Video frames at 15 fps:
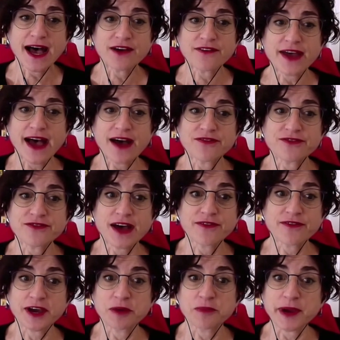have
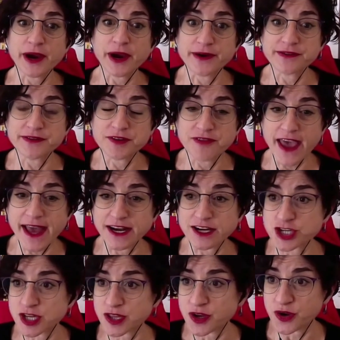a comparative
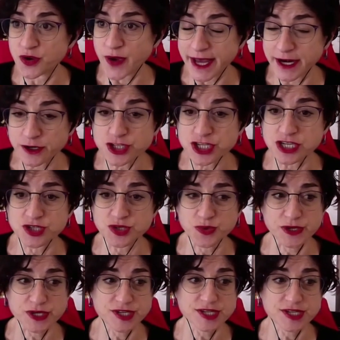advantage in the new energy
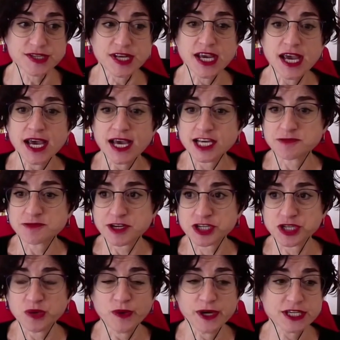sources, especially
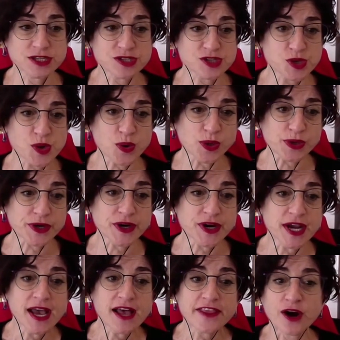wind and solar,
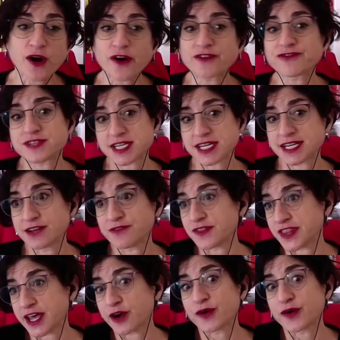that
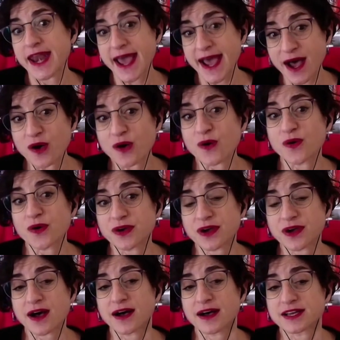are now
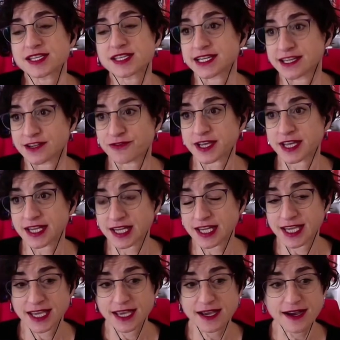
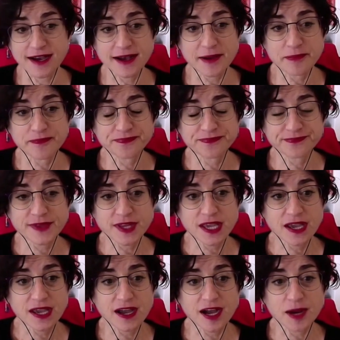significantly
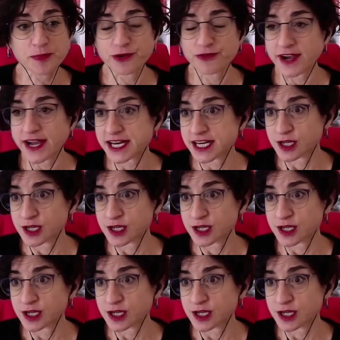provided at a